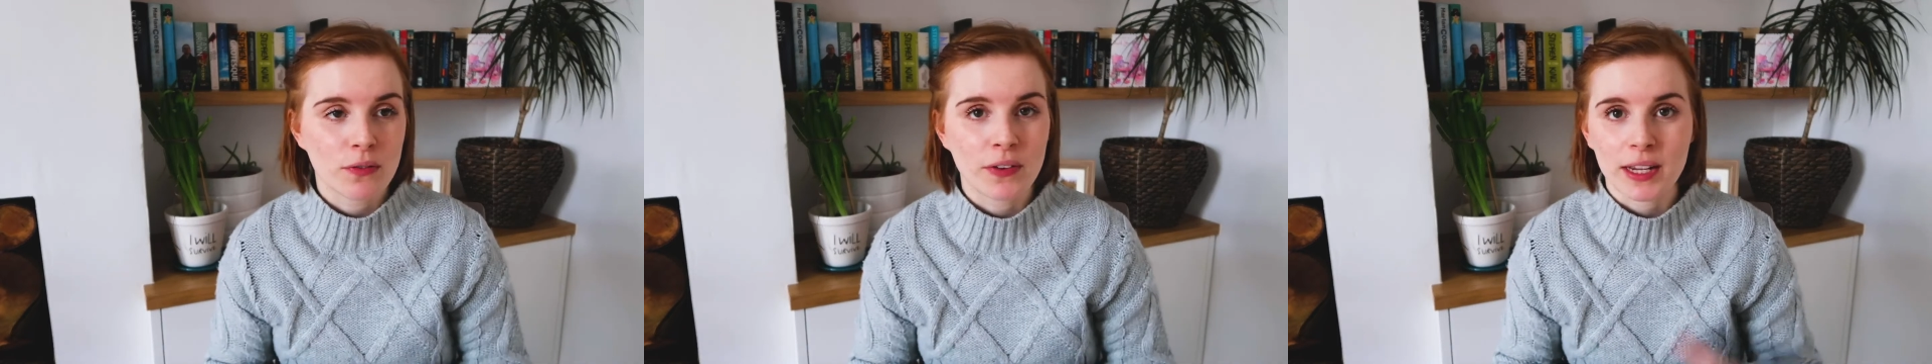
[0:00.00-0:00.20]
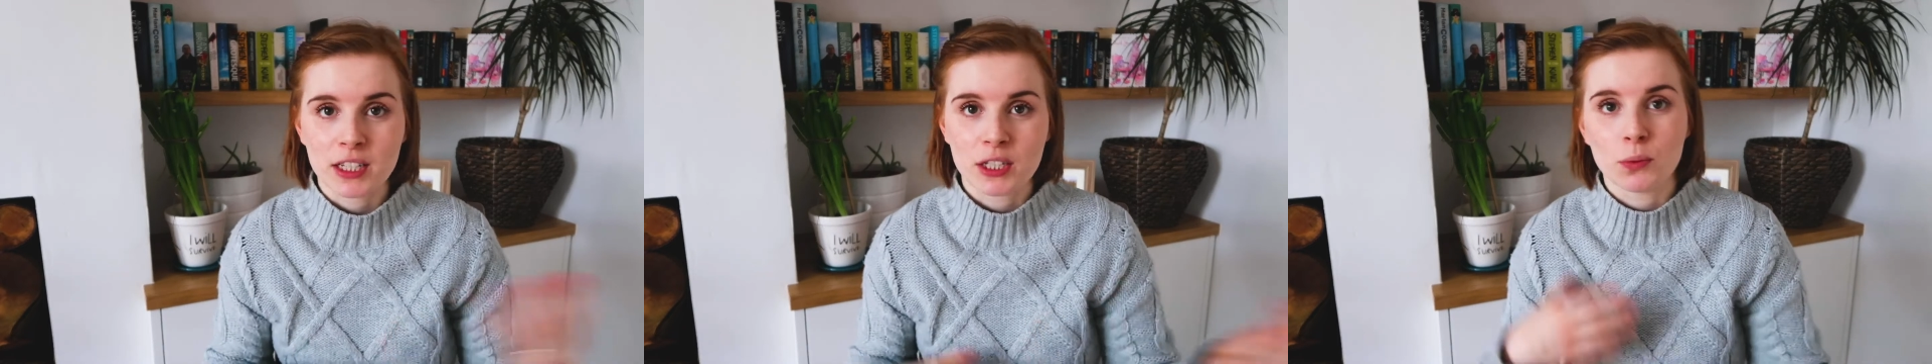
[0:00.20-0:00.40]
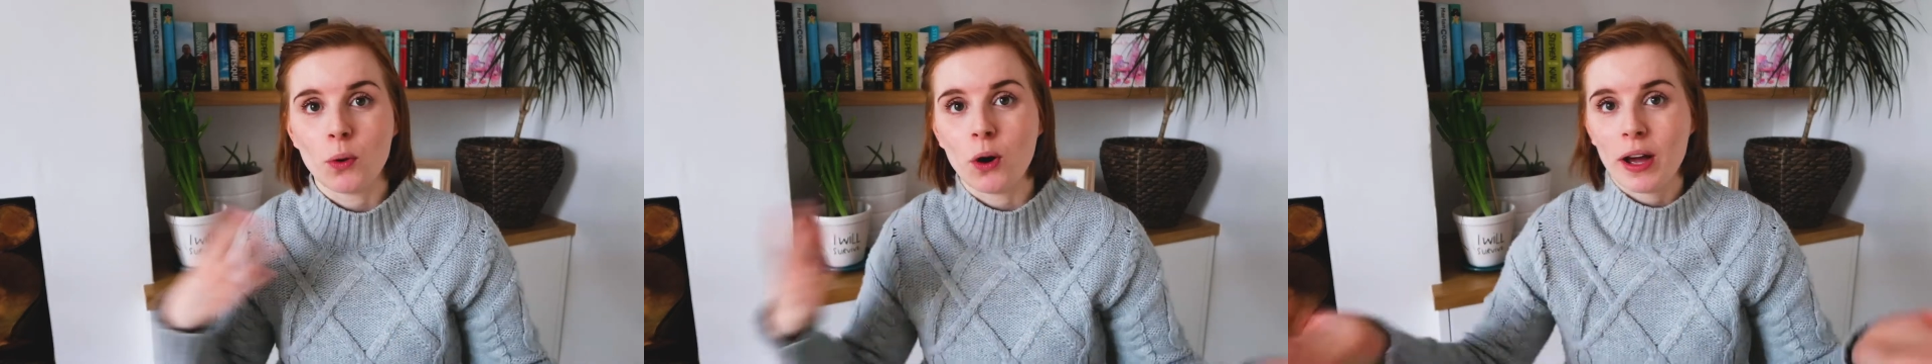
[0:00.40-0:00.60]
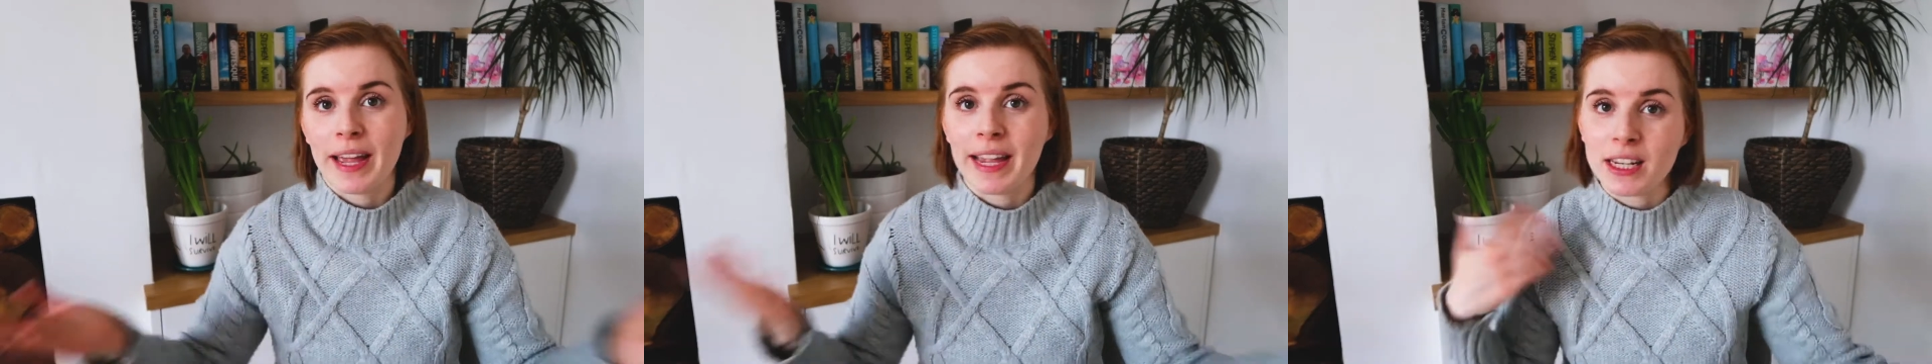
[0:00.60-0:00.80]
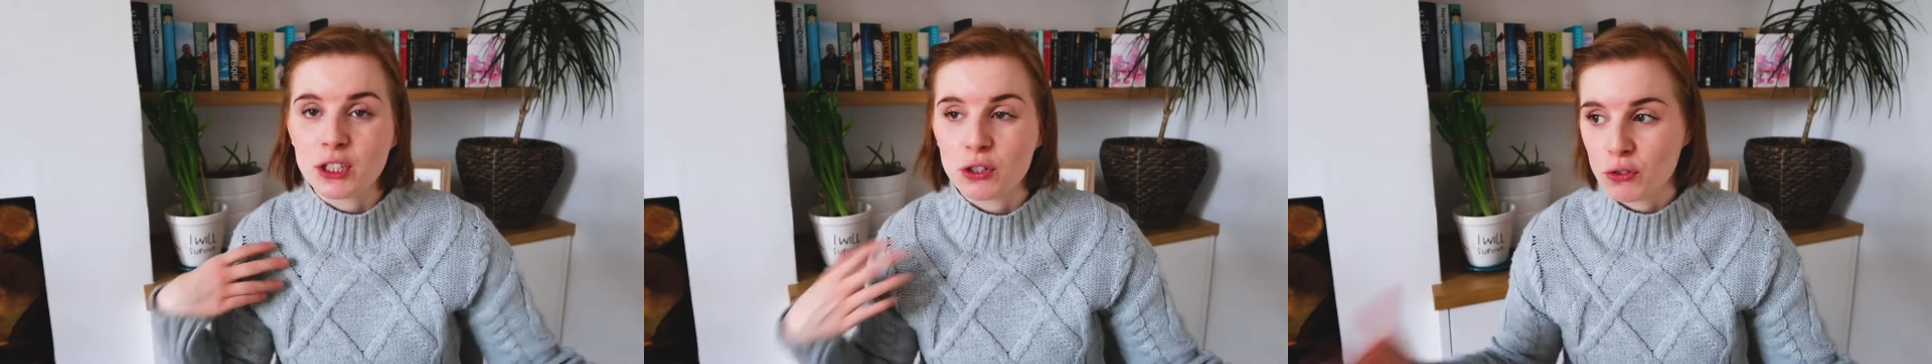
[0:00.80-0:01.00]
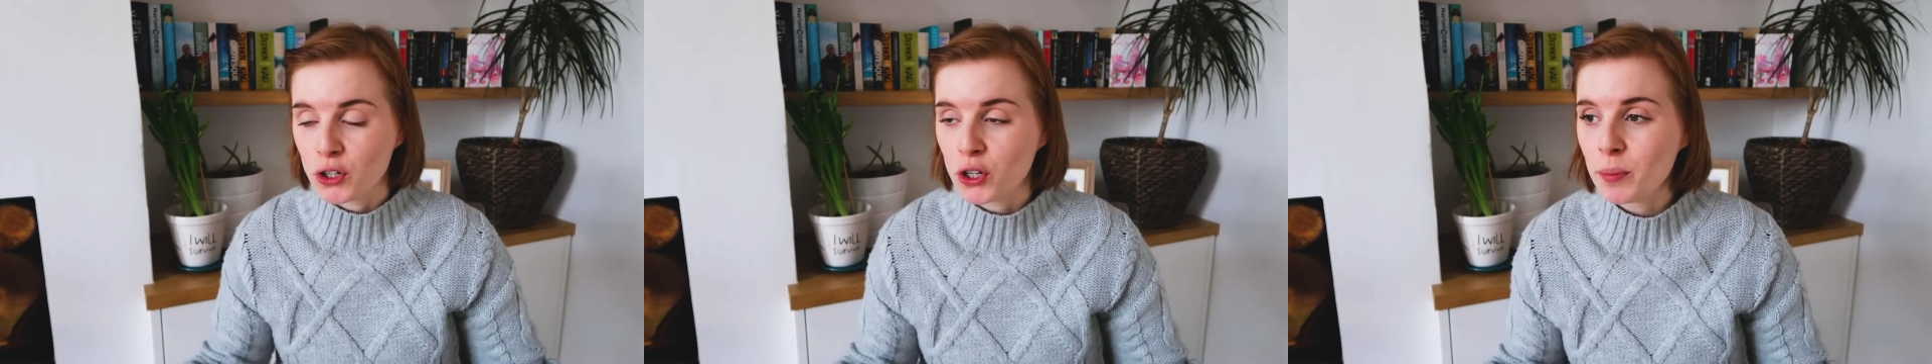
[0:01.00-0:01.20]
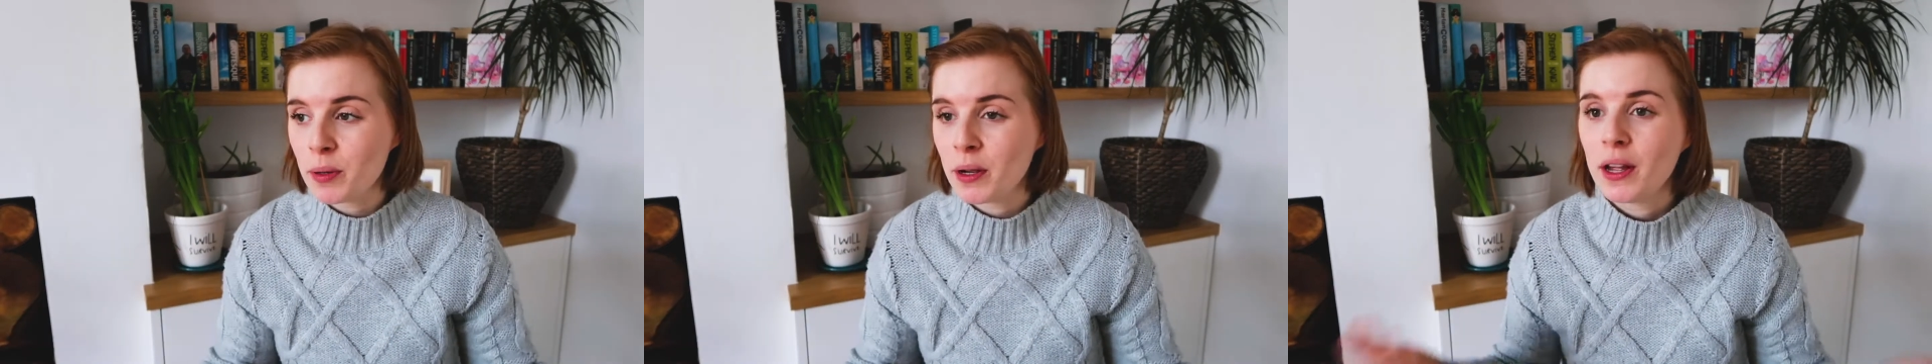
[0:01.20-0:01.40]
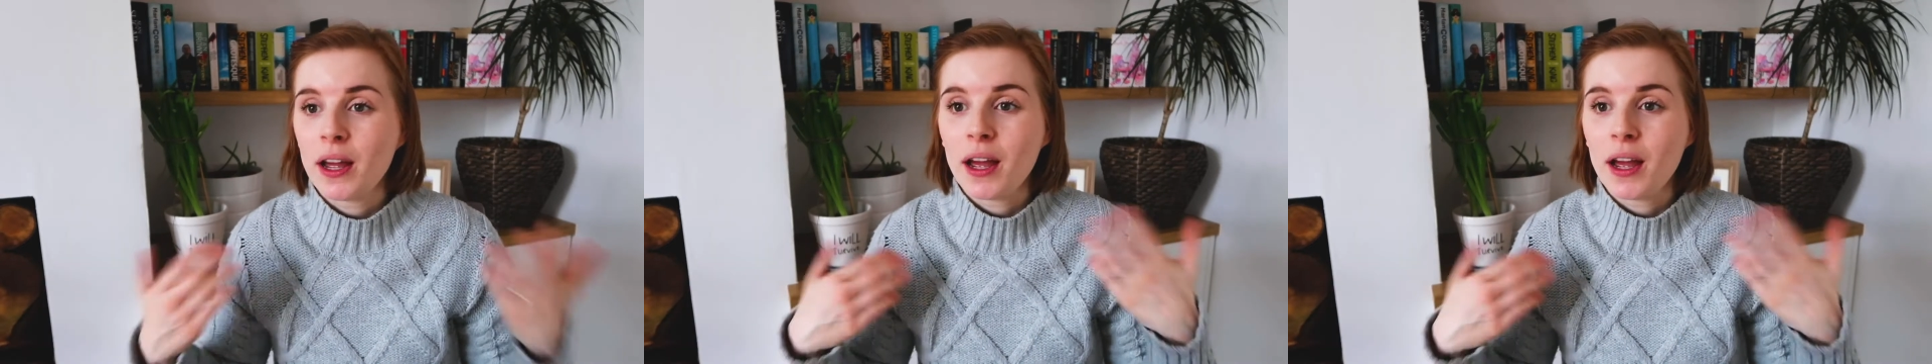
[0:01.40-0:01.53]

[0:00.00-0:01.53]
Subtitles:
fits what age group,